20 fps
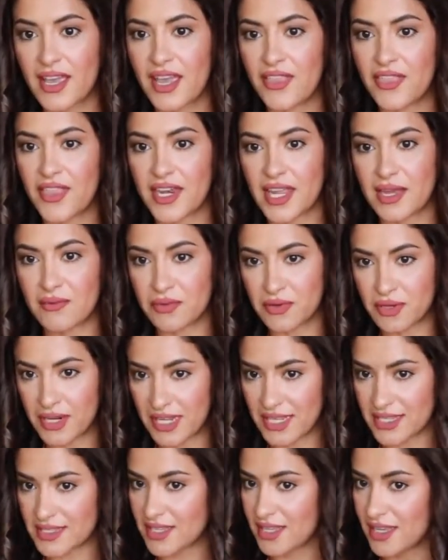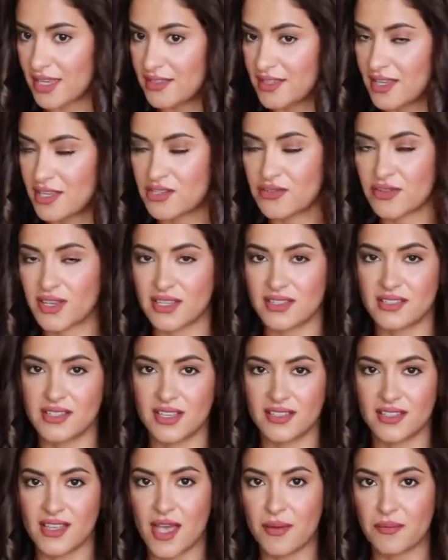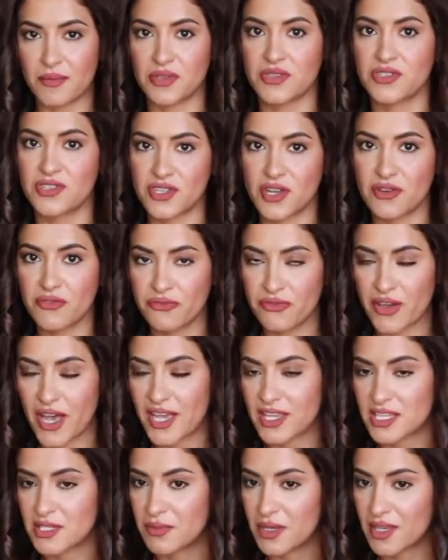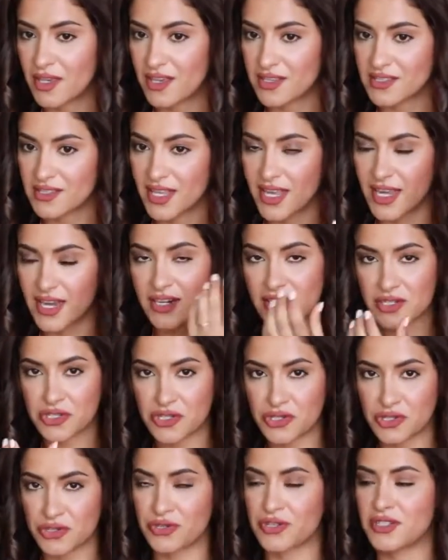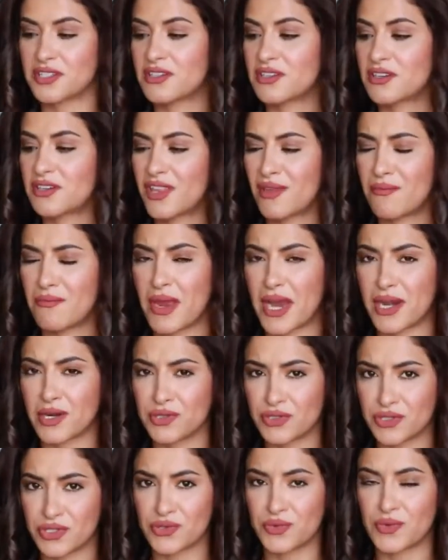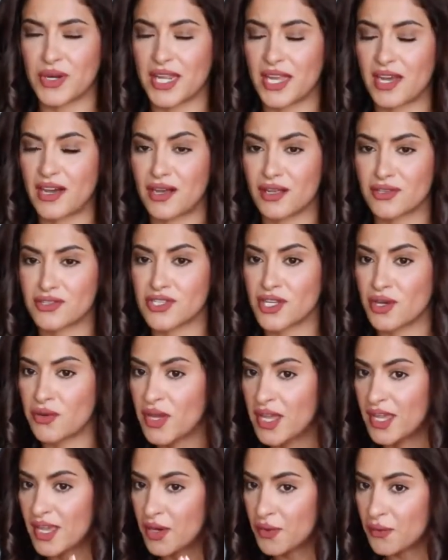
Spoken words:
and then I'm releasing it. As you can see, it happens so fast because the hair is shorter, the barrel is really hot, so